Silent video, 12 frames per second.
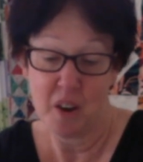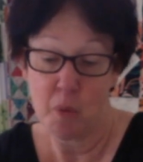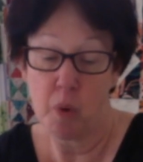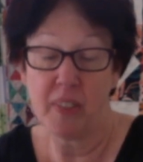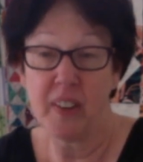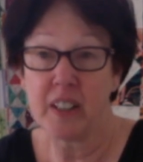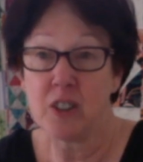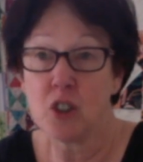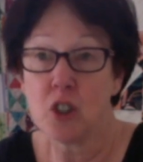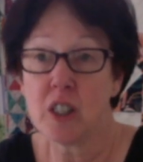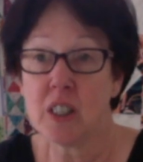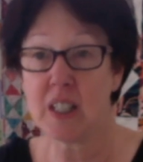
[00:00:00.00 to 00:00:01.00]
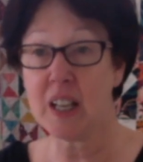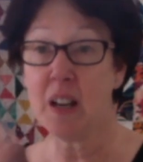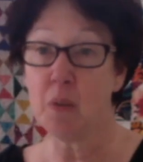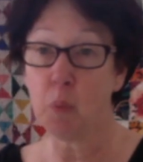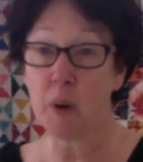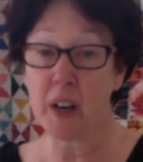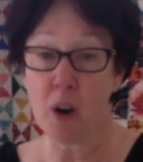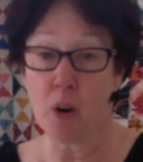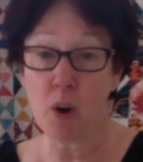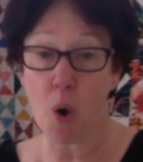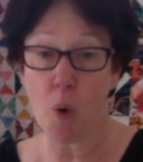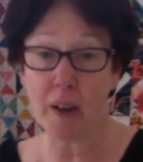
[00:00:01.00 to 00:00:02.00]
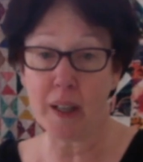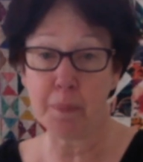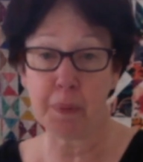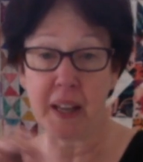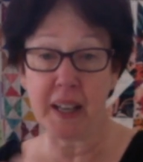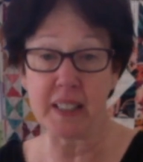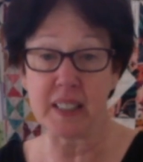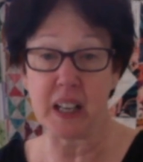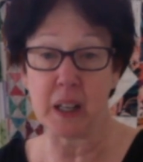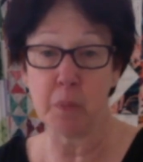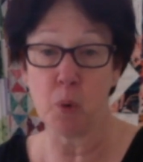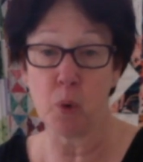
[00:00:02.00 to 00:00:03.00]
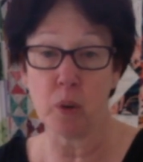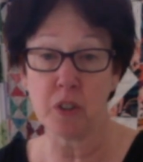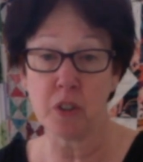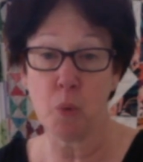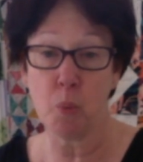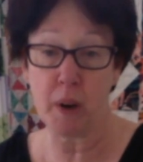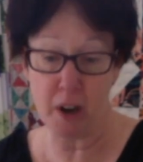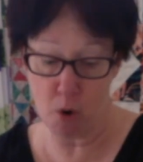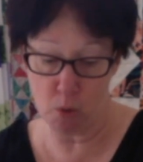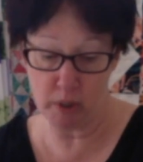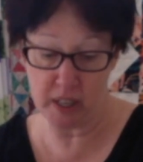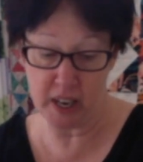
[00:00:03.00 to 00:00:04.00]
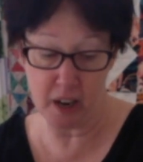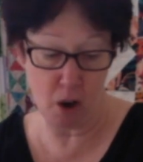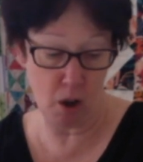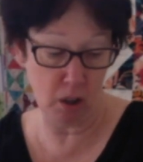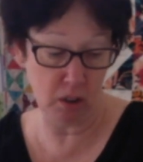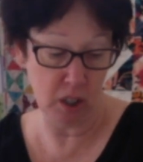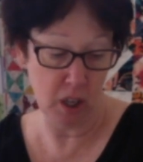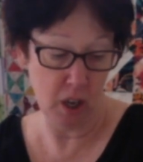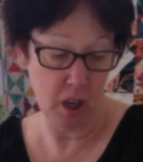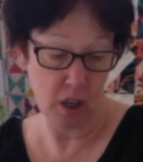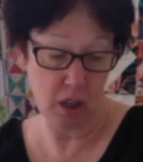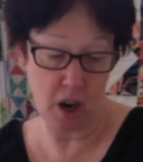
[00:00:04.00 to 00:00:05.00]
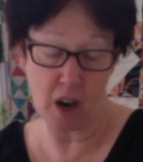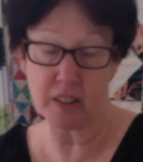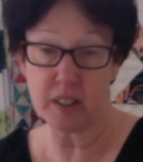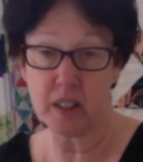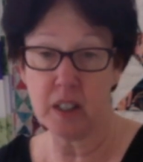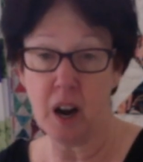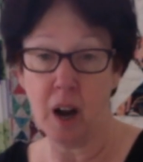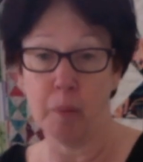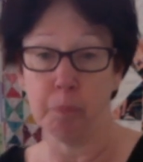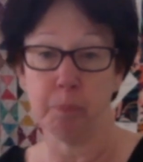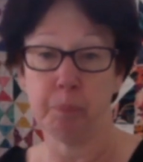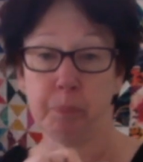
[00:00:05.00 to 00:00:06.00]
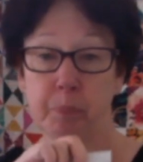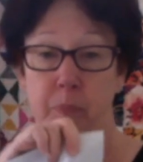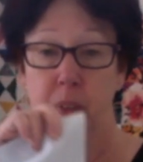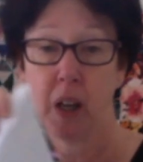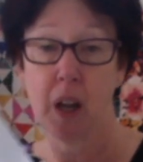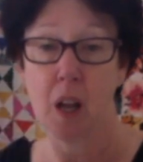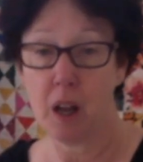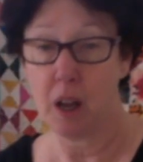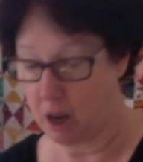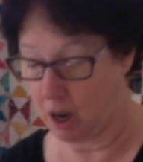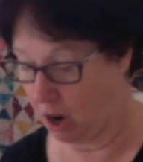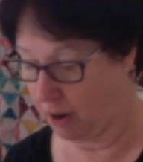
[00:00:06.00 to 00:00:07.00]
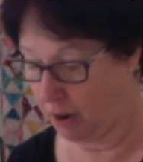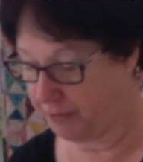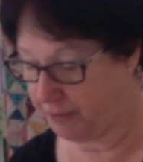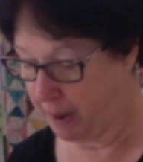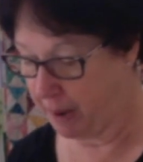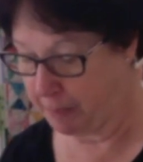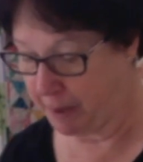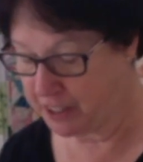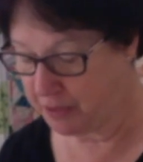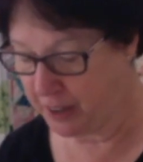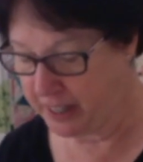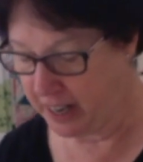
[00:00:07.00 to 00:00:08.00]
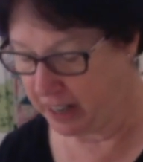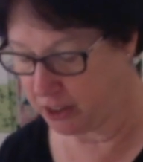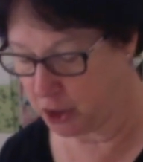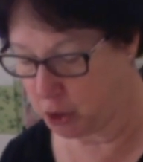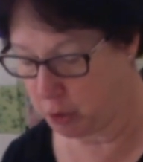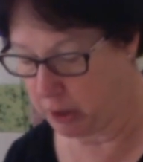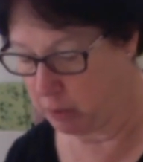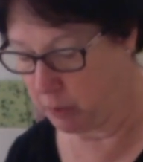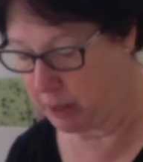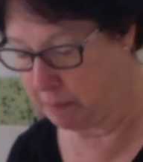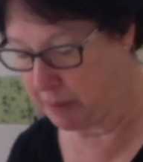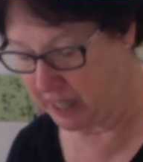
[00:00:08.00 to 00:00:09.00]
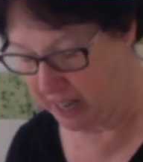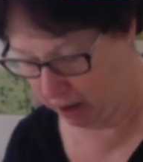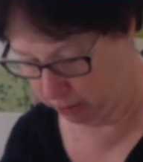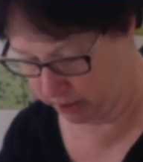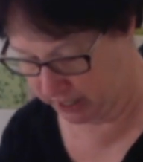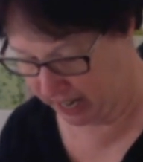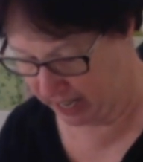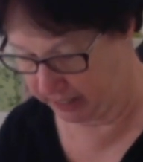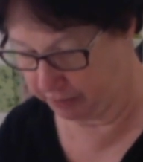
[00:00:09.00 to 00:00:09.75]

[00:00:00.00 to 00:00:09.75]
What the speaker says: Well, that's just it. We don't go anyplace anymore, so we don't get all gussied up. My best friend down the street, we meet outside